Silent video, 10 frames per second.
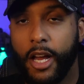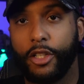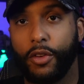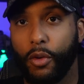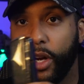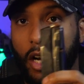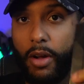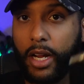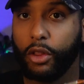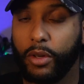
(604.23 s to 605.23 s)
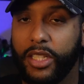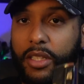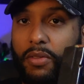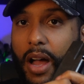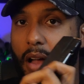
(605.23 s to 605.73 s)
So if you're running a regular
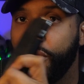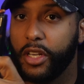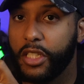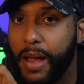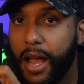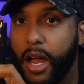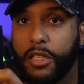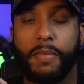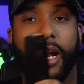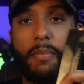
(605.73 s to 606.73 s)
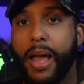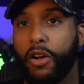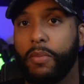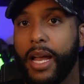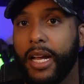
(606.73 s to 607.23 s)
365, you can smack a
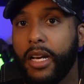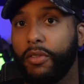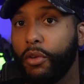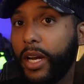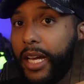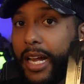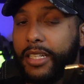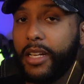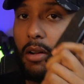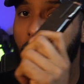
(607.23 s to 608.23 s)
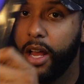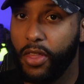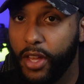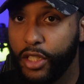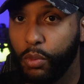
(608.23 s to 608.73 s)
macro mag in there. If you're running an XL,
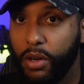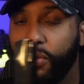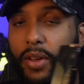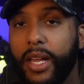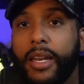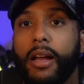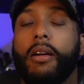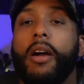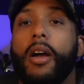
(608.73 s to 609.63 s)
this will fit in there.